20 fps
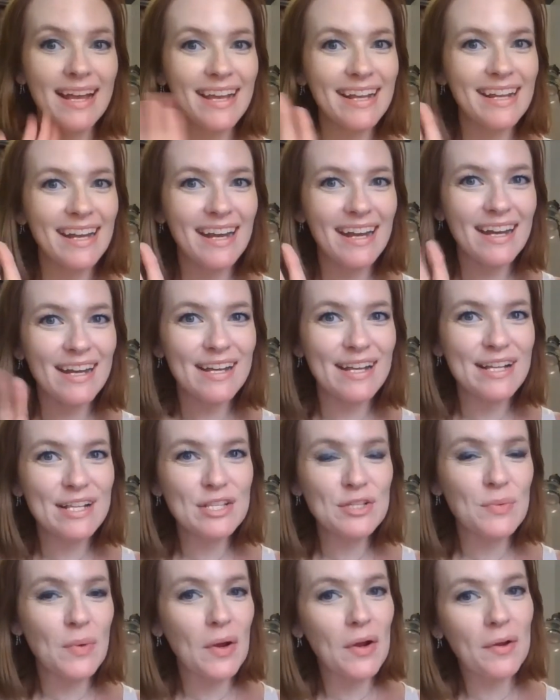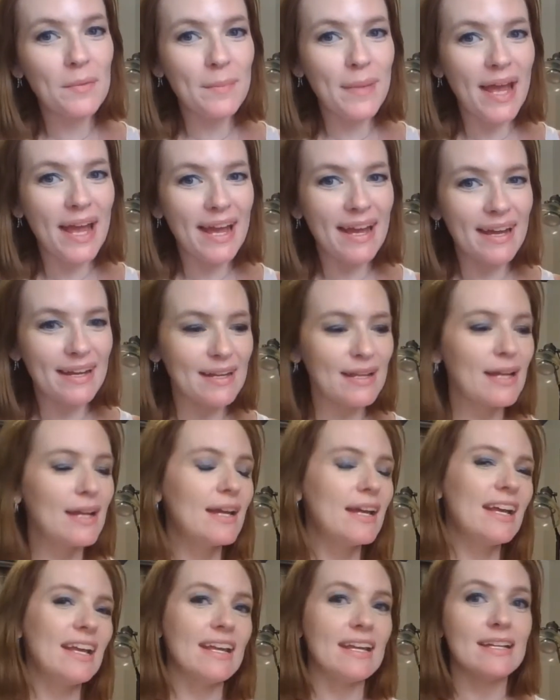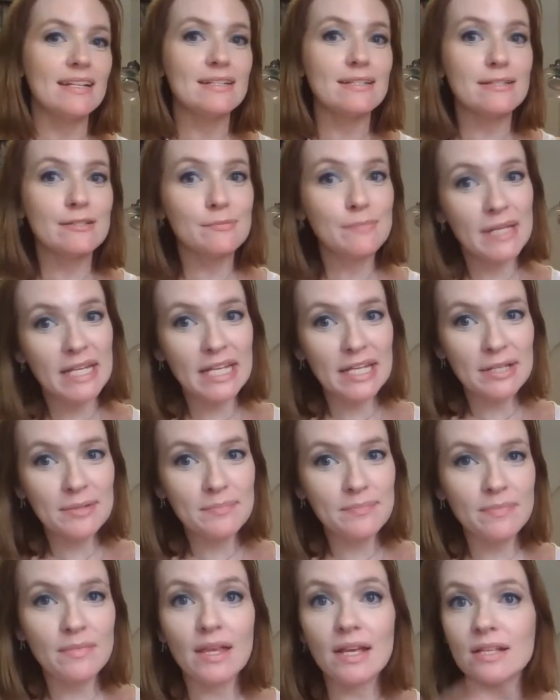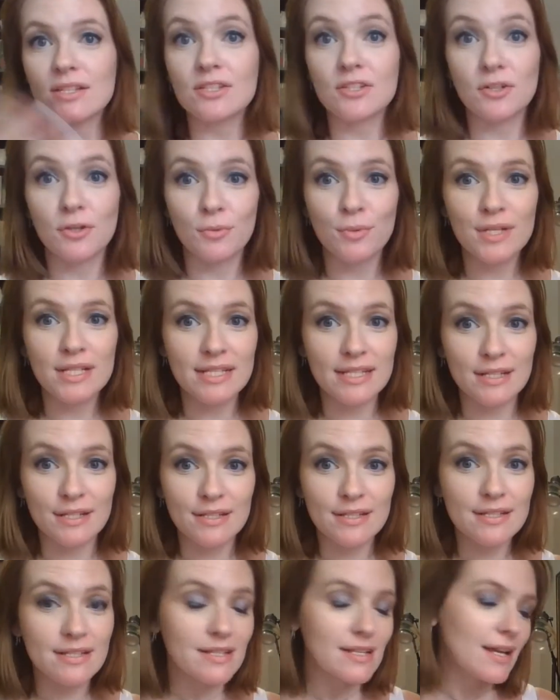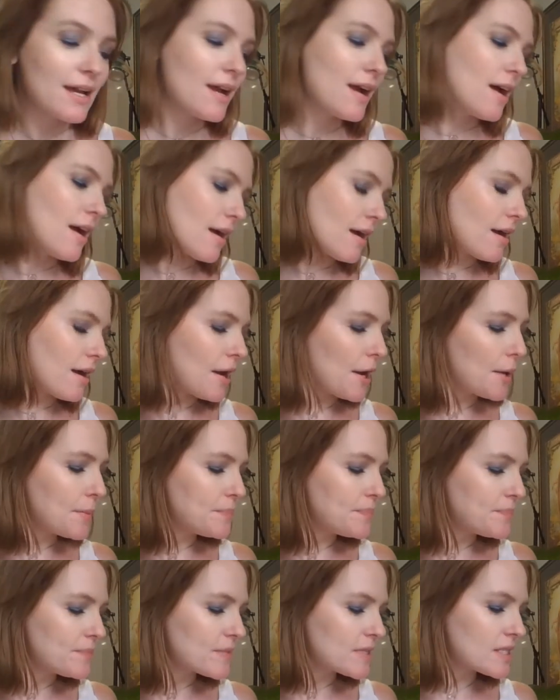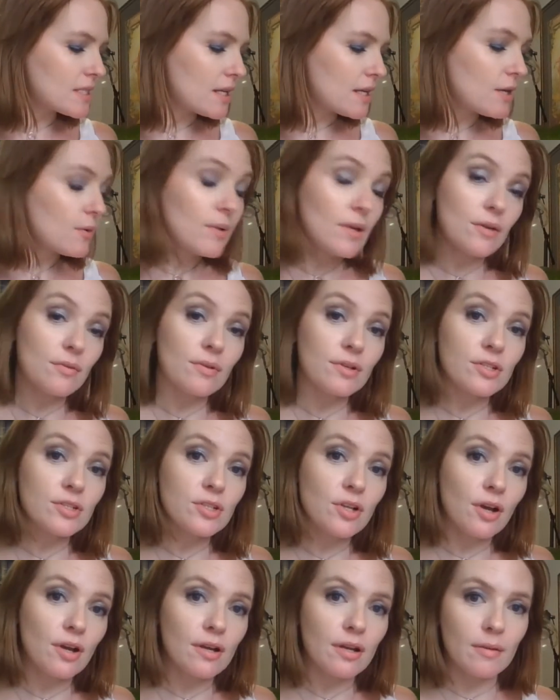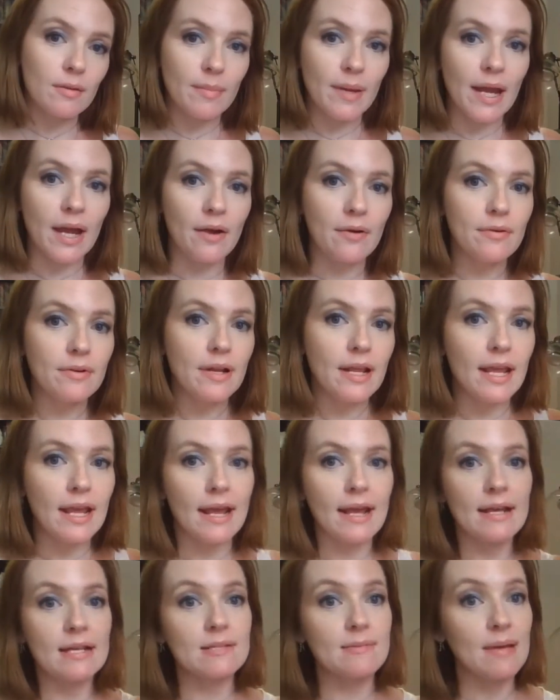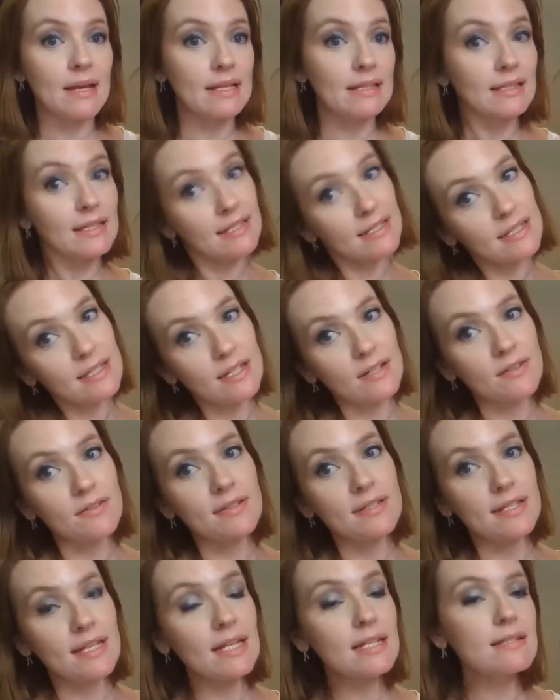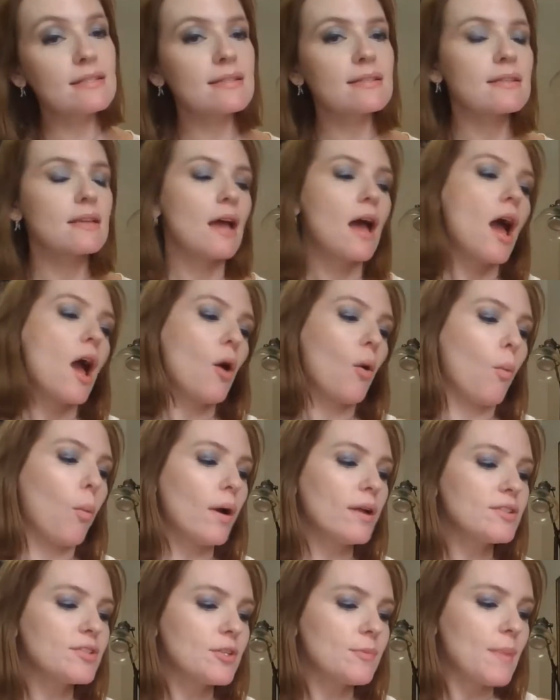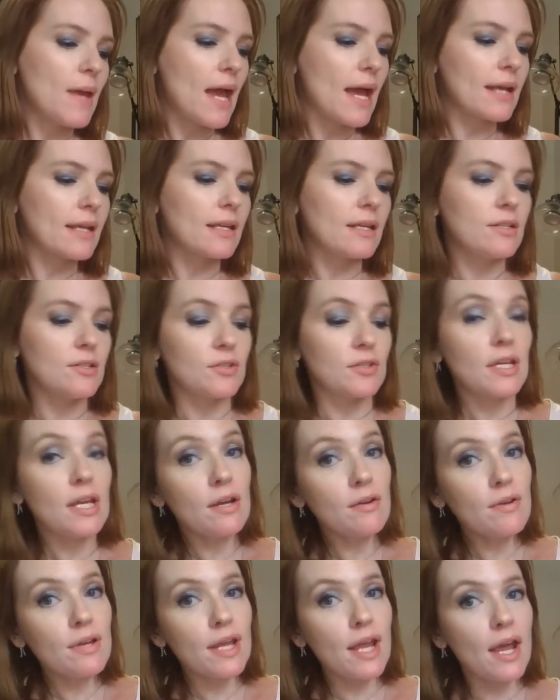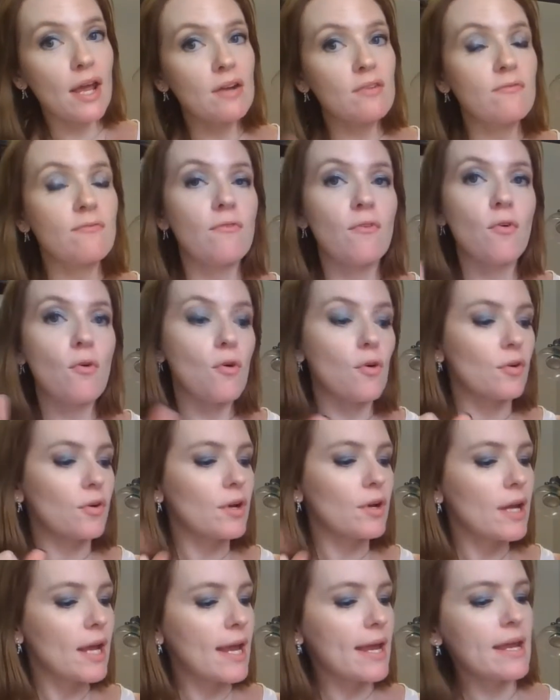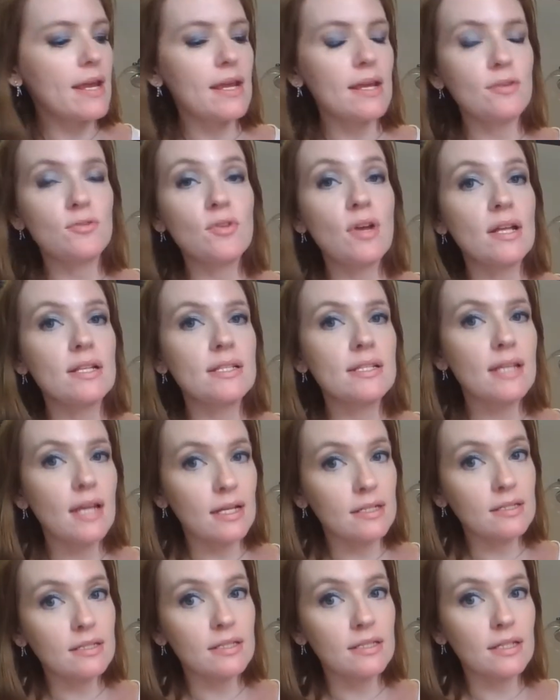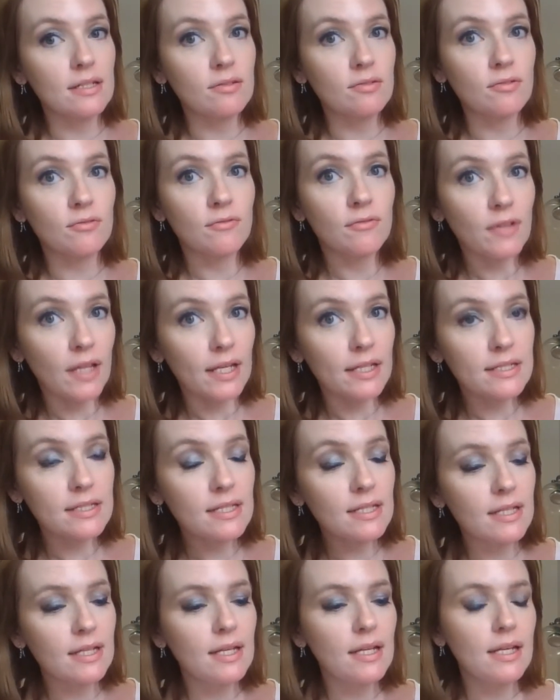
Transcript: Hey guys, welcome back. It's me, as it always is. Today we are going to talk about, as my list here states, what to pack in your carry-on for a transcontinental flight.